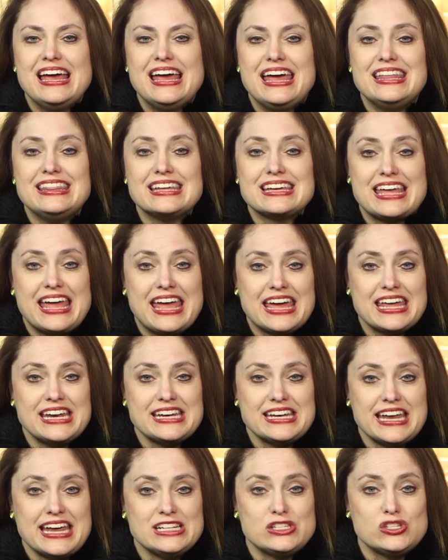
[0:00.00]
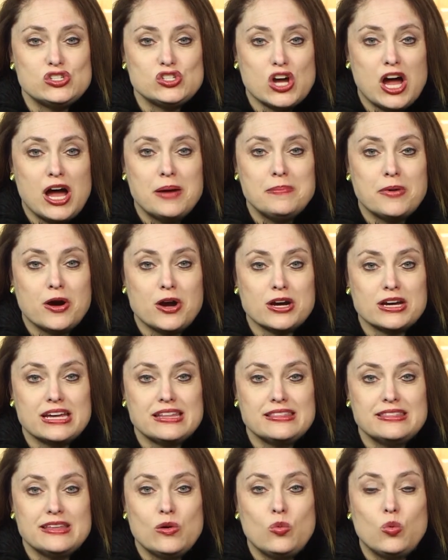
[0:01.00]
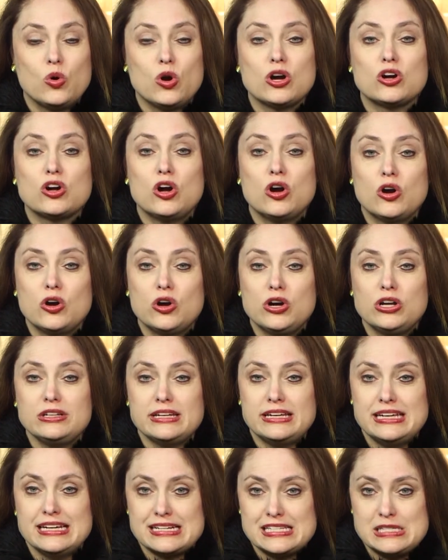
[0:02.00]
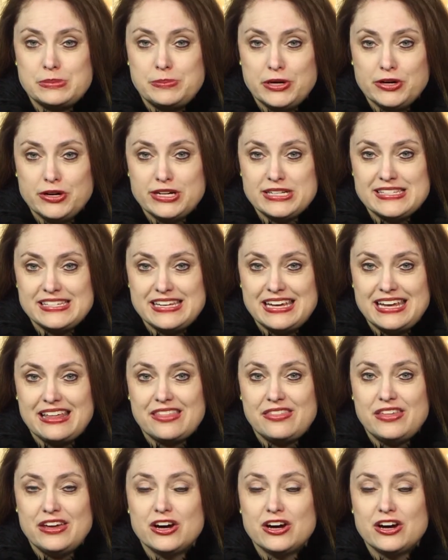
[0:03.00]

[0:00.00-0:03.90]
In the candidate's job market that we're currently experiencing,